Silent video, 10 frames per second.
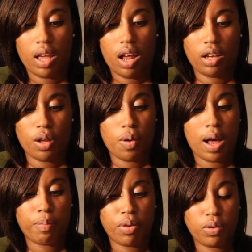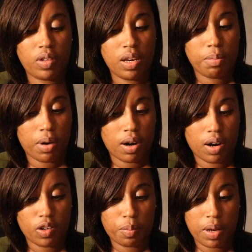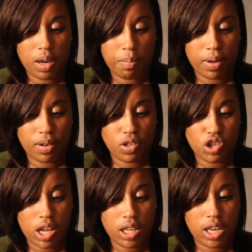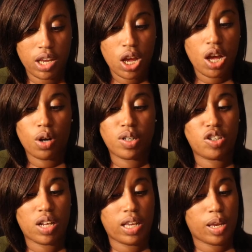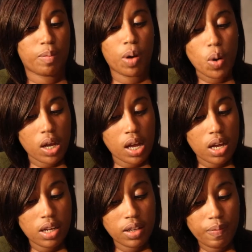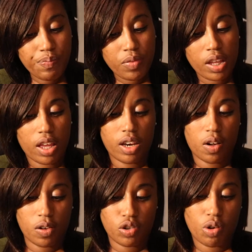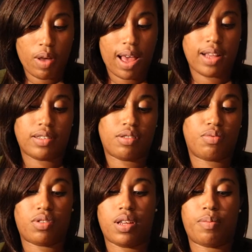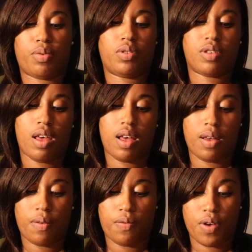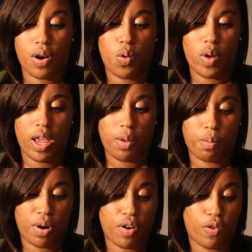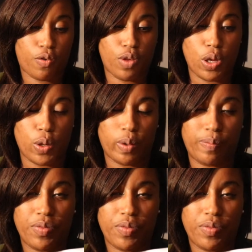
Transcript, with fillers: Aloha Protein Bars, Peanut Butter and Jelly or Jelly and Mocha, it also has some samples of Vera Wang perfume.